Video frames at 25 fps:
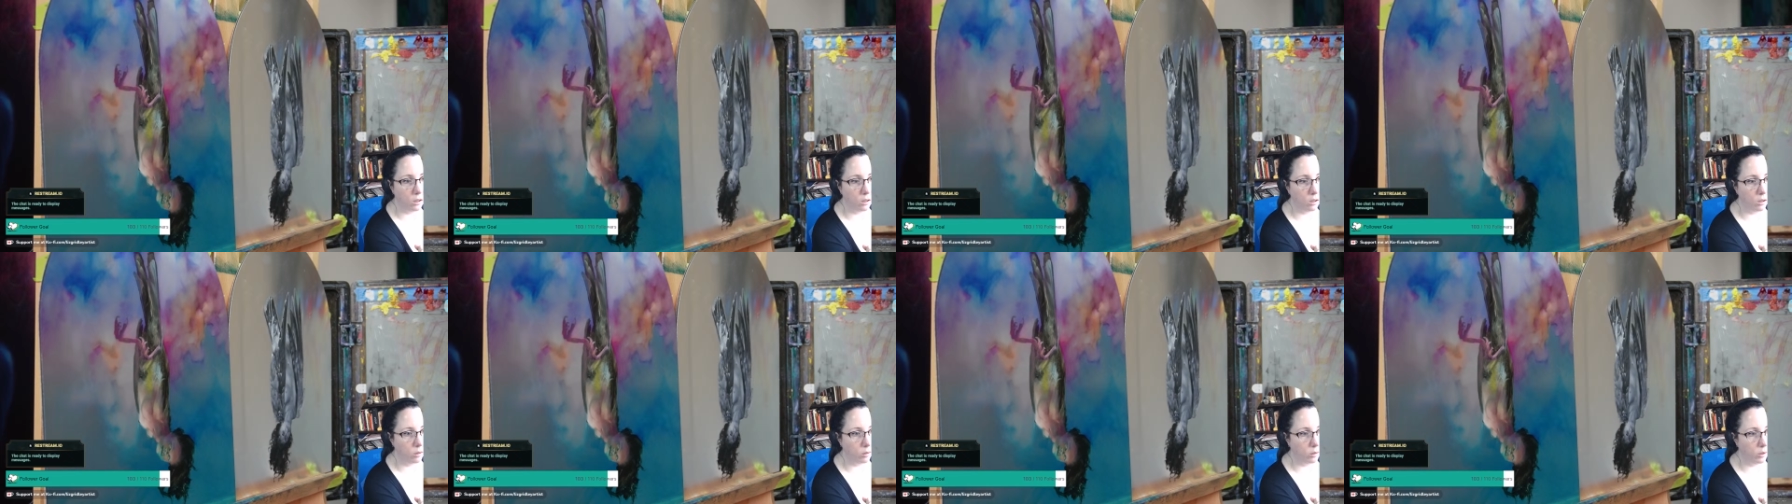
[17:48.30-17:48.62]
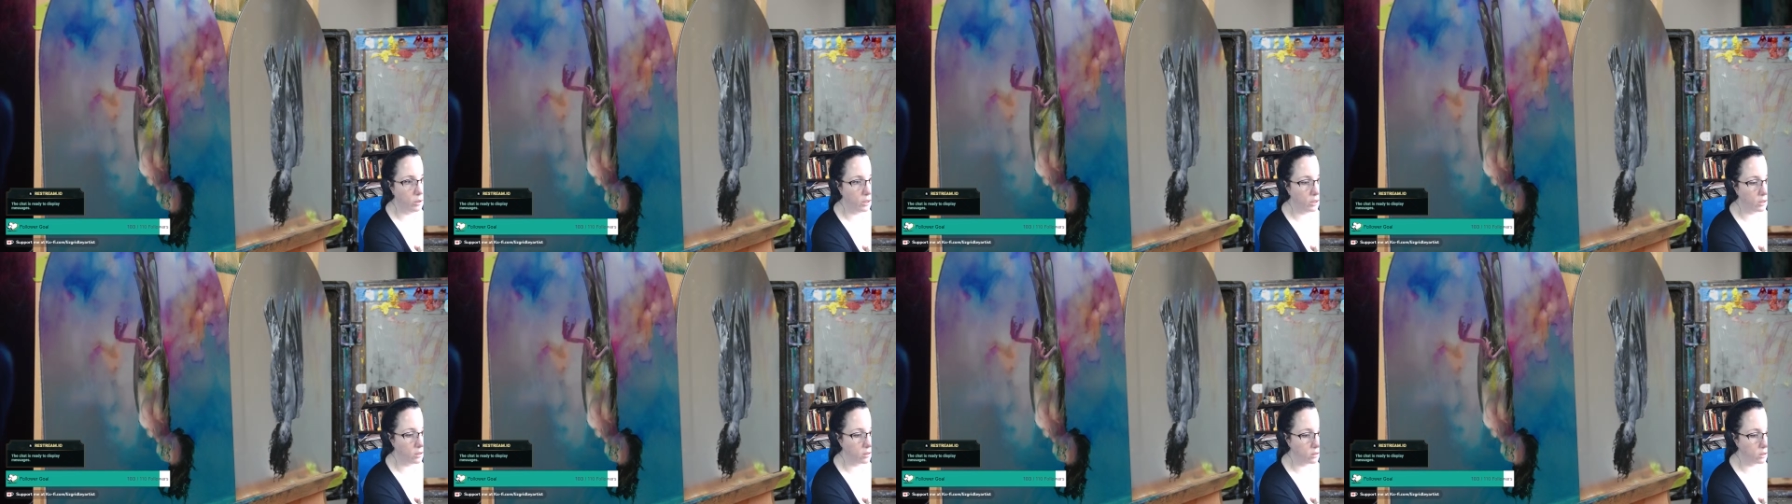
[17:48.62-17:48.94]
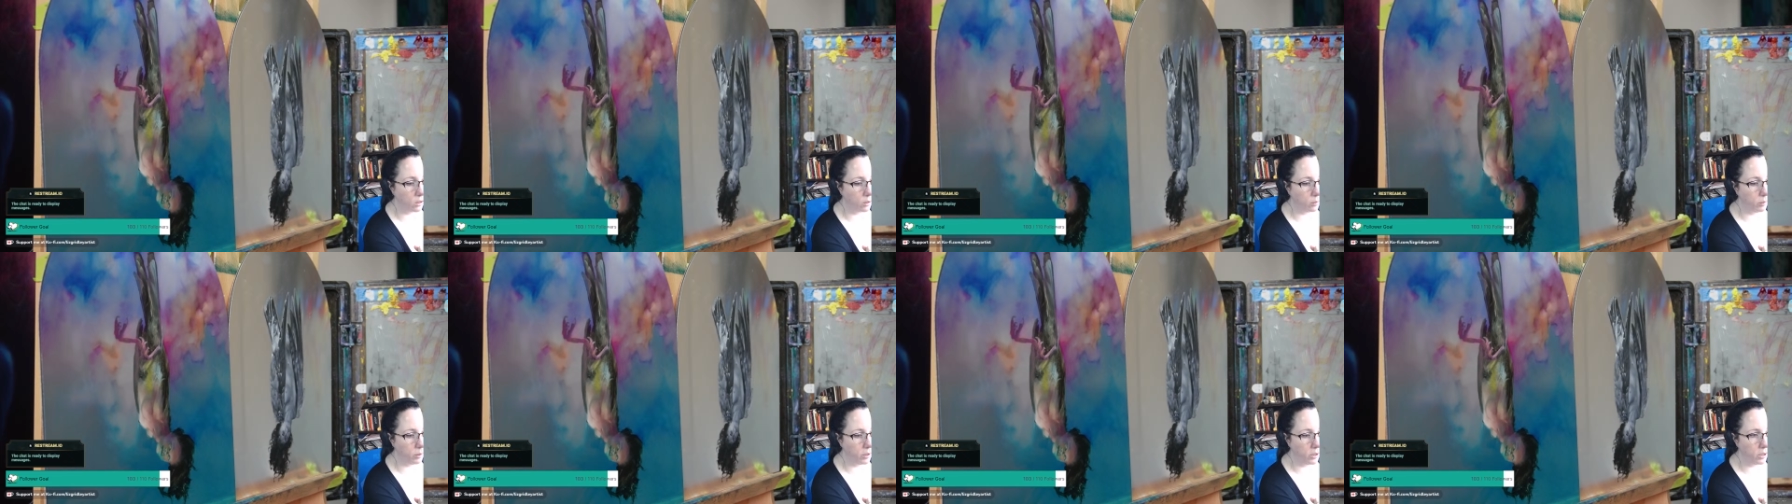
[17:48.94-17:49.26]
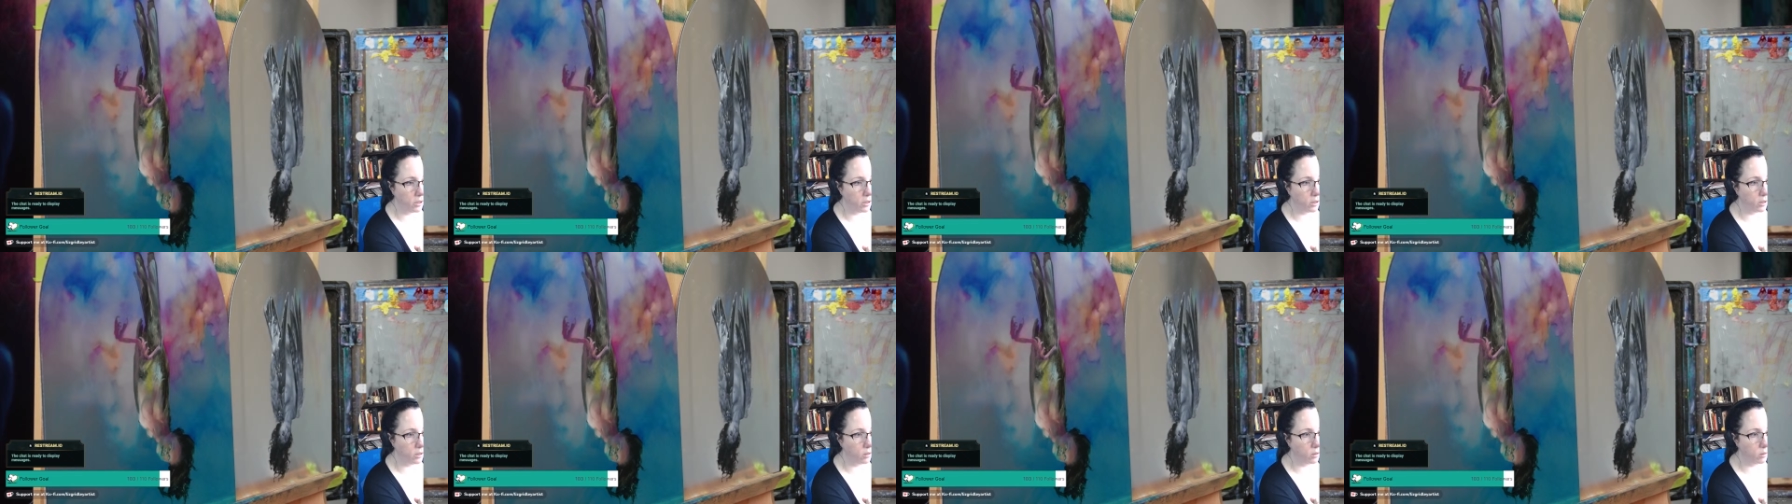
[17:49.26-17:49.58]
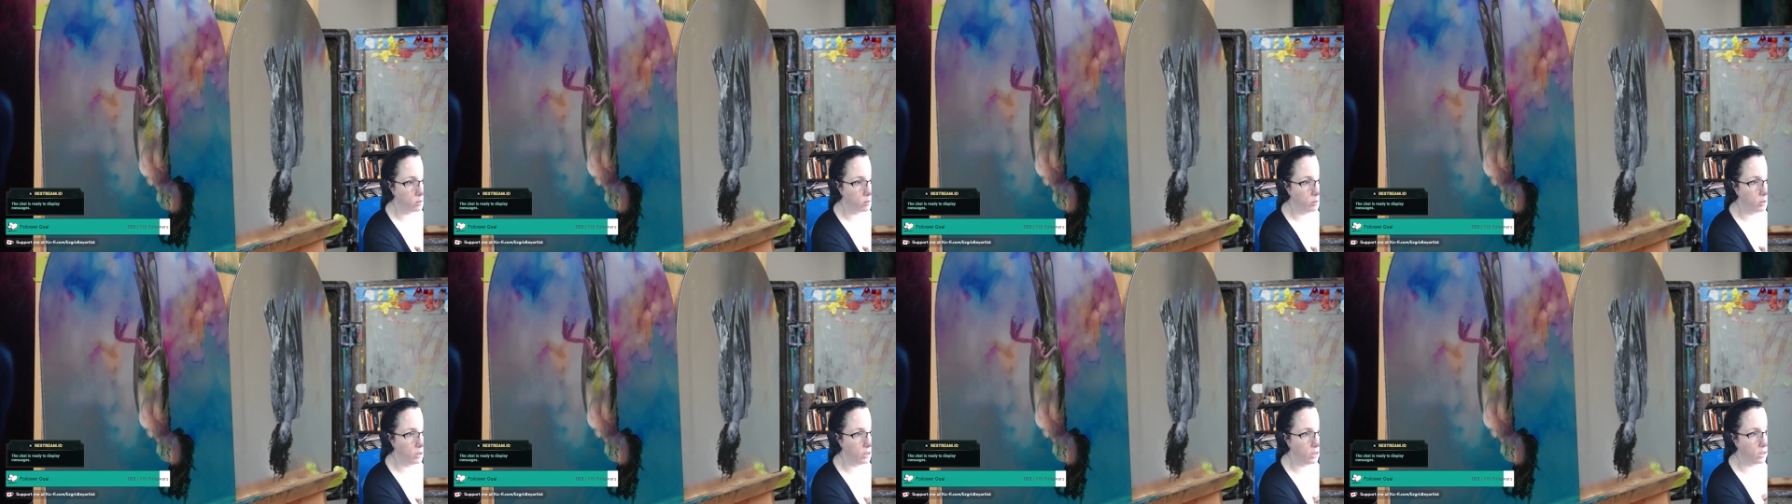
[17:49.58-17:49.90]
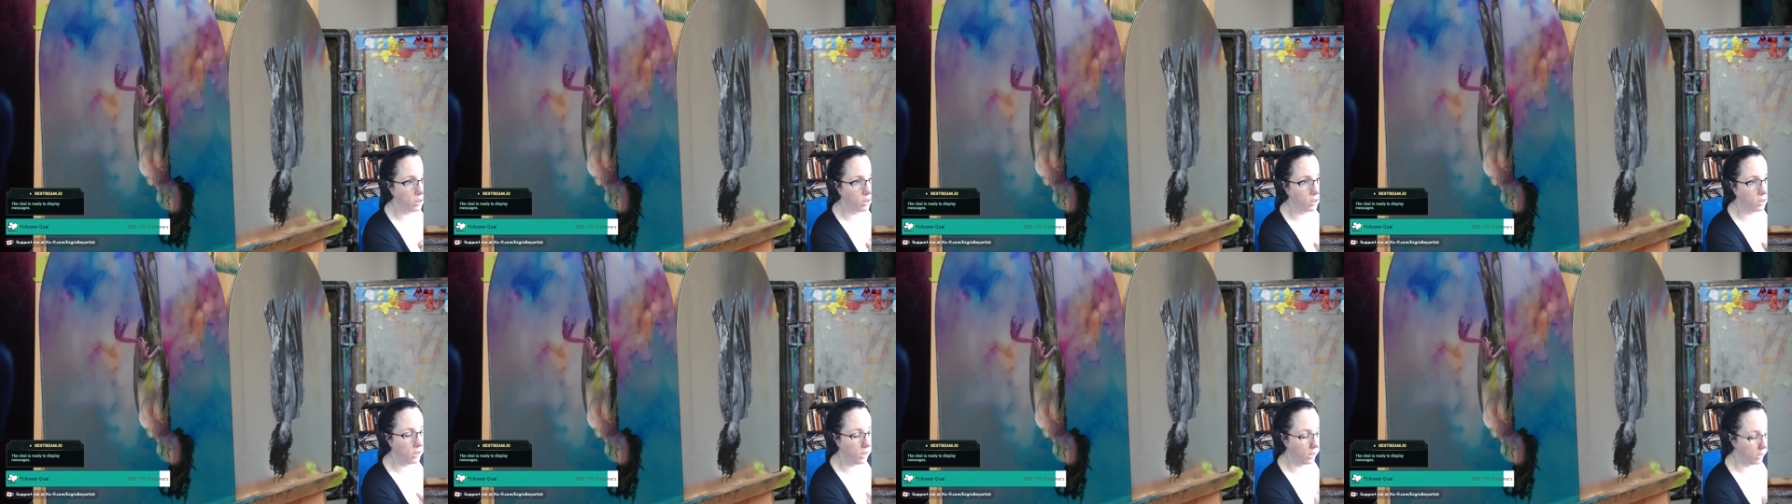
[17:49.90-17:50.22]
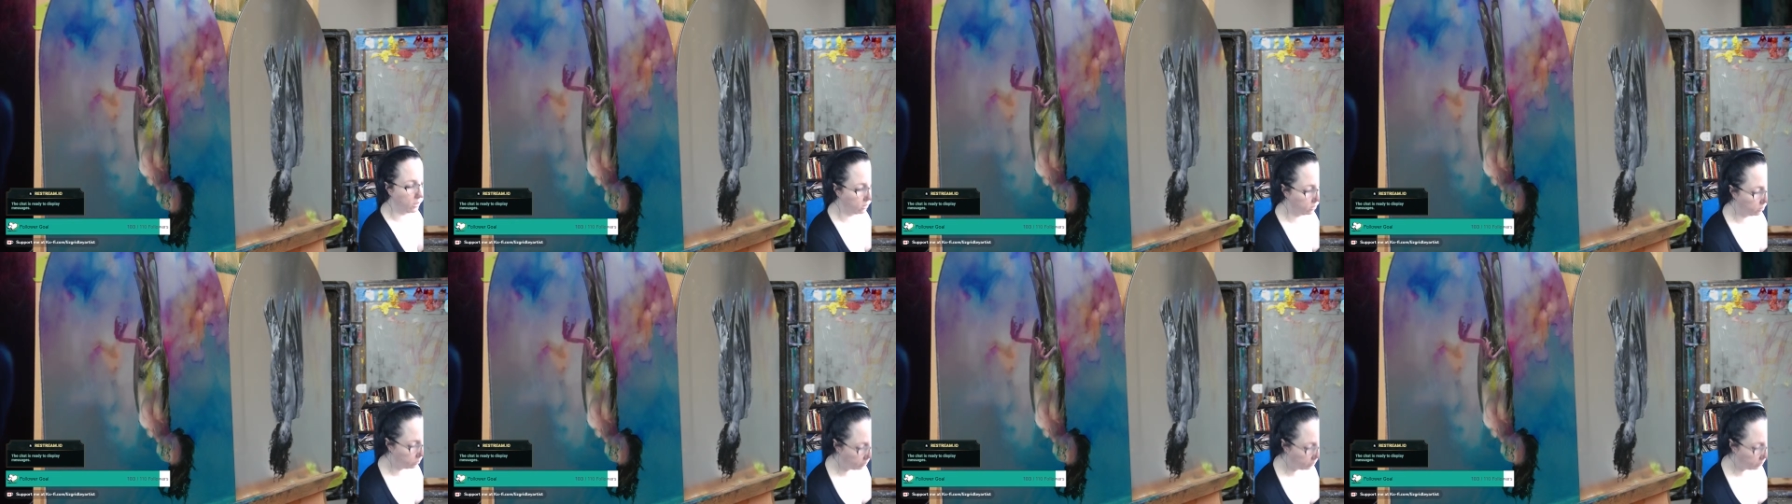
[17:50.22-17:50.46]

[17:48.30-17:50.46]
What else can we do? We can get some